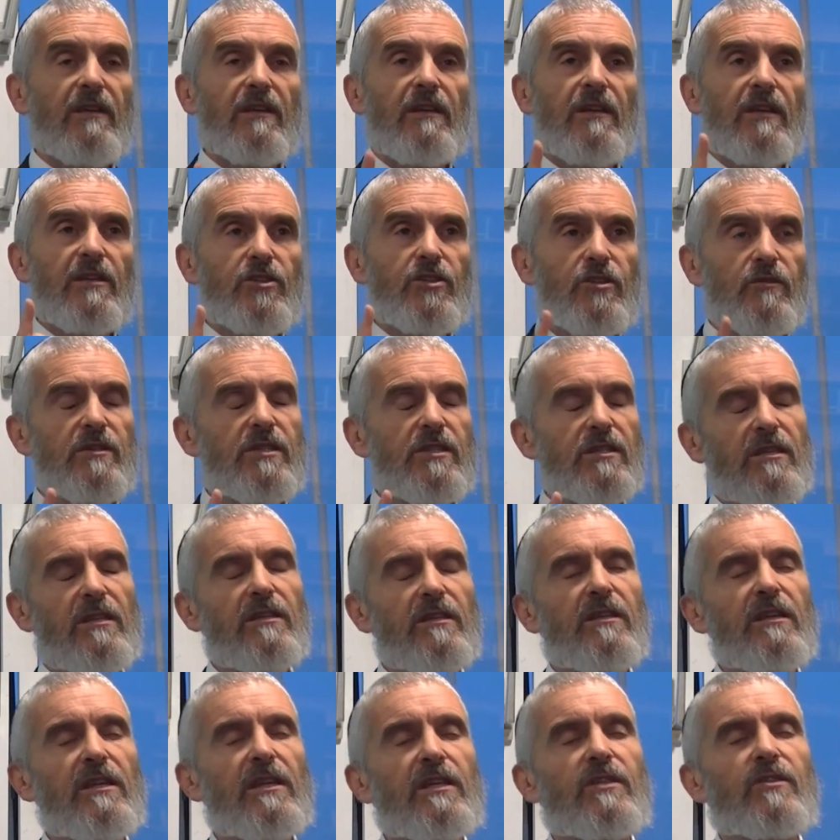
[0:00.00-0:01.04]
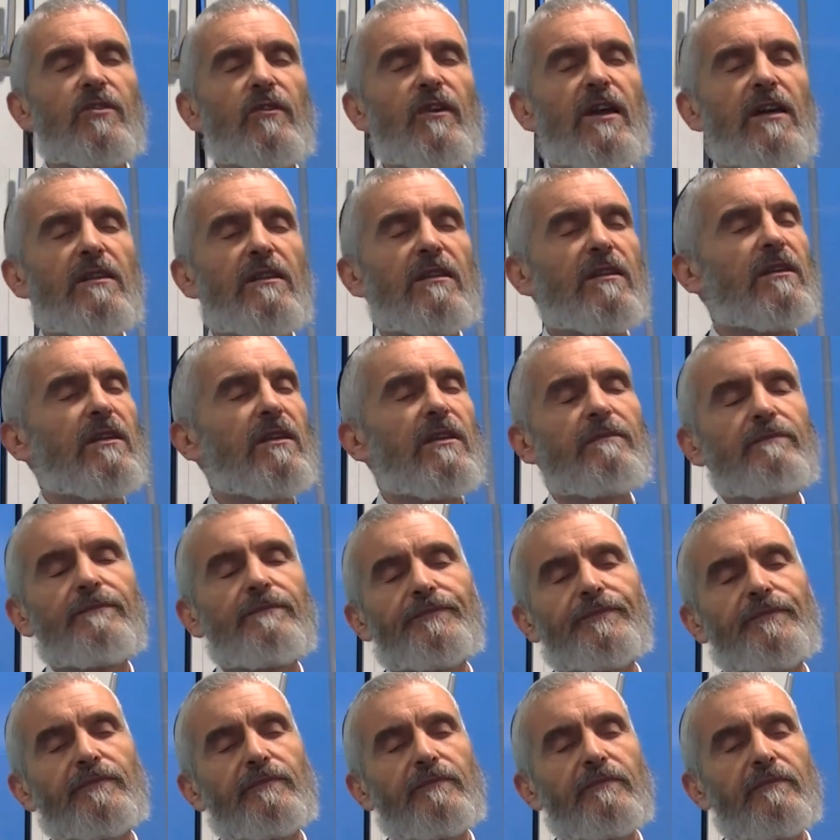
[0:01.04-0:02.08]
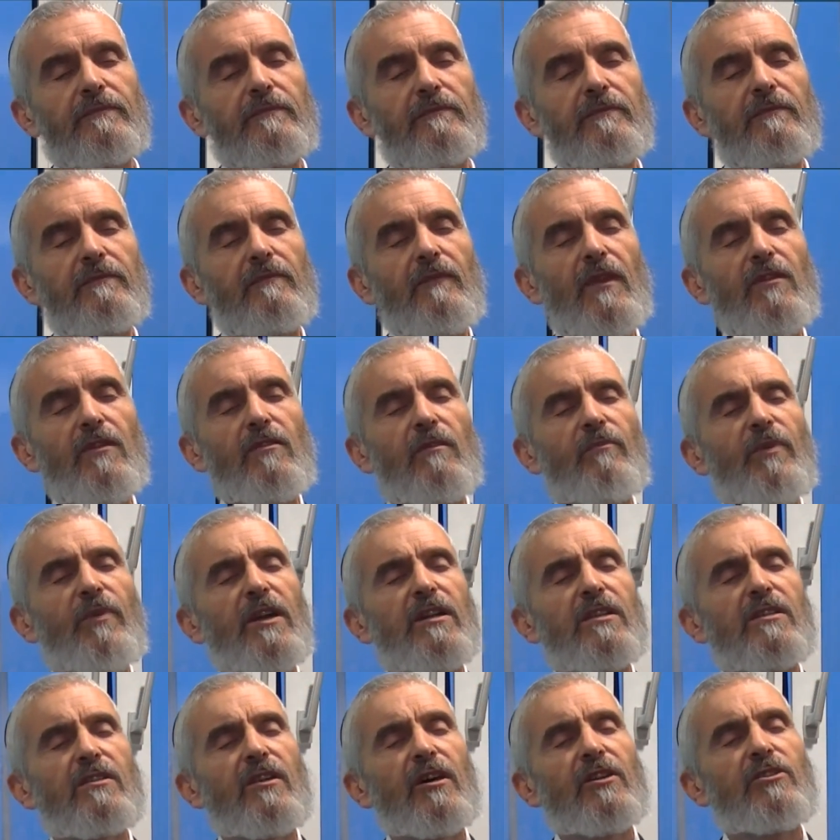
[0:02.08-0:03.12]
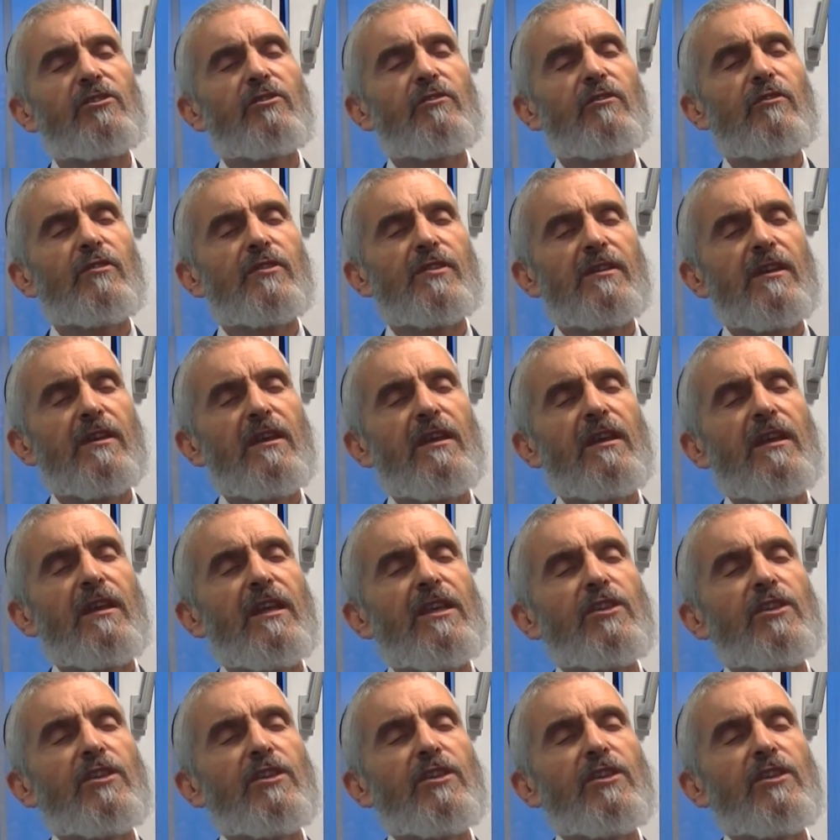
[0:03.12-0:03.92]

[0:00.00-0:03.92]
In Jewish thinking, in Torah thinking, your body's not yours.